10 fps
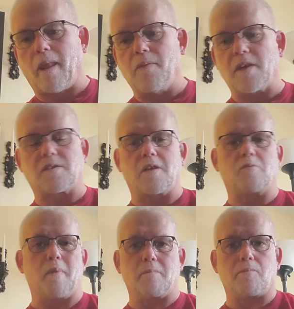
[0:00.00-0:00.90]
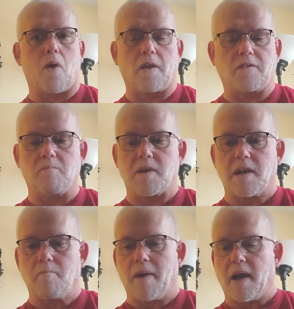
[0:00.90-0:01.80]
this has been brought to
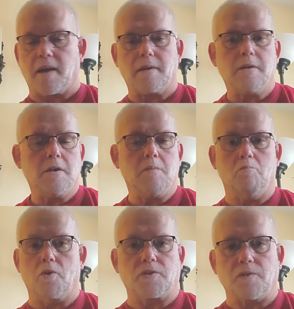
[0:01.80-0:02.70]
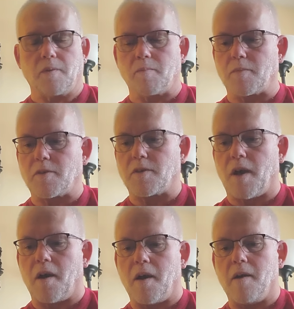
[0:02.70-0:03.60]
me by Muslims
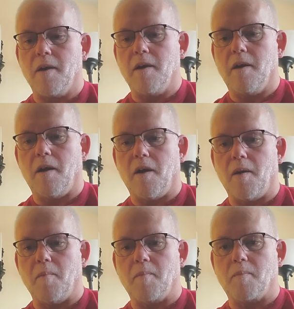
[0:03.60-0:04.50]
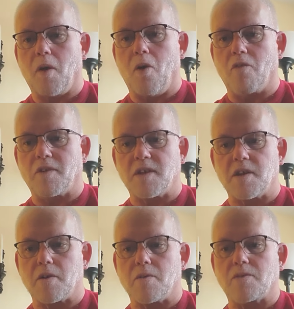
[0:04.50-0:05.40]
over the
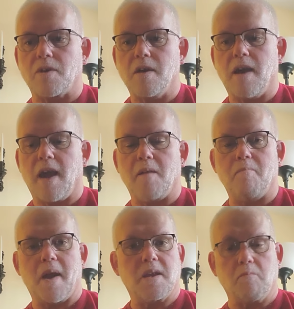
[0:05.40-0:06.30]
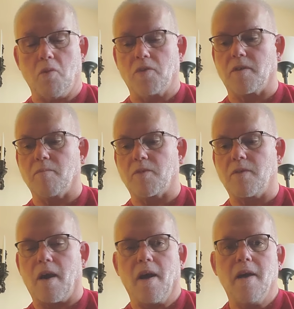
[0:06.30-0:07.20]
years, and many Muslims.
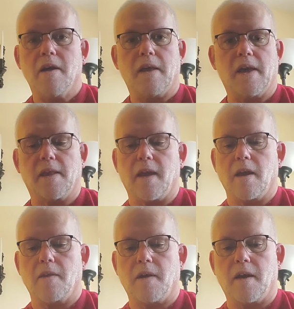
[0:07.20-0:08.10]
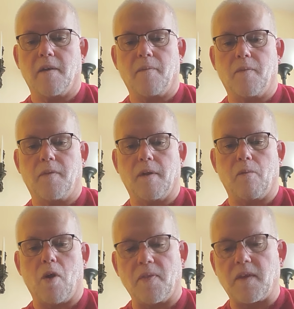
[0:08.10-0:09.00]
The
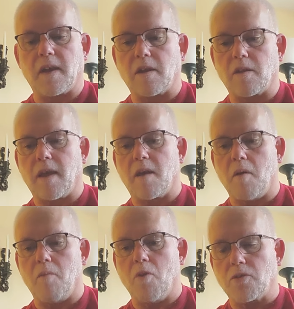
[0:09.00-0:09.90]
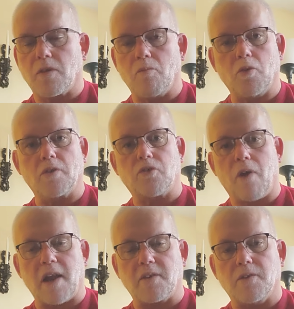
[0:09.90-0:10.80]
one thing that a Muslim will
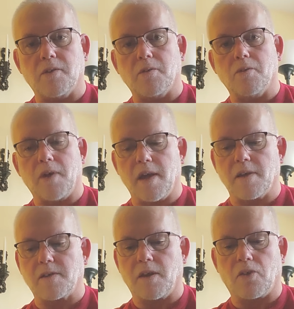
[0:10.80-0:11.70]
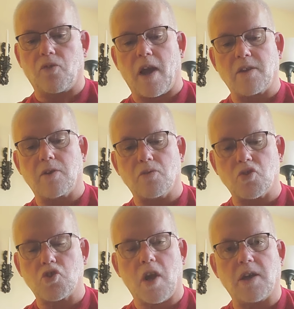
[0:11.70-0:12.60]
try to do is they'll try to
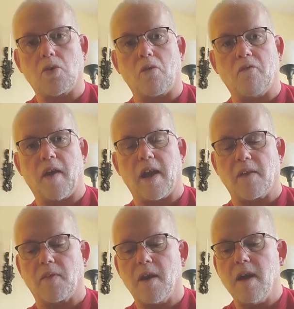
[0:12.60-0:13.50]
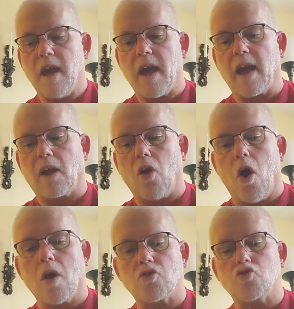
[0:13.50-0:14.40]
shake your faith and
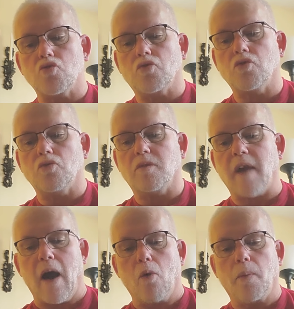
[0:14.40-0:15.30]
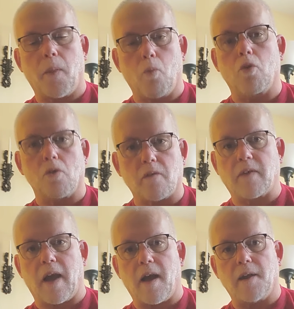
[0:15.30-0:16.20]
cause you to doubt the word of
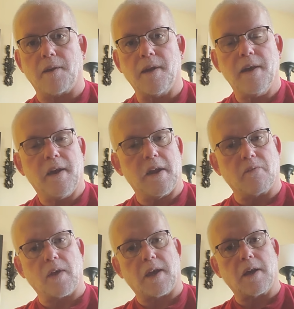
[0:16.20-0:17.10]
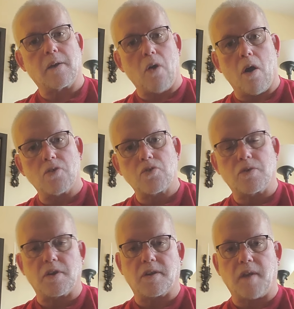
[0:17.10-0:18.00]
God. And if they can cause you
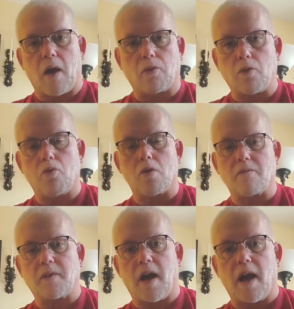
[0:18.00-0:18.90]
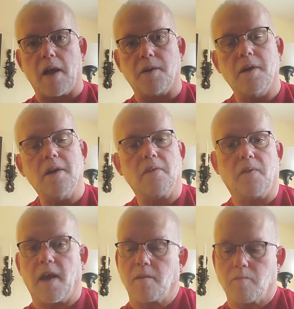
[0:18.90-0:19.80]
to doubt the word of God,
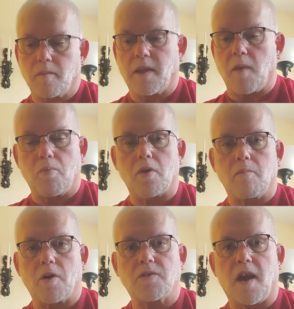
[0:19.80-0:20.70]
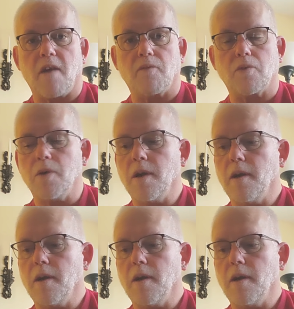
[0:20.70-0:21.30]
then they pretty much have you.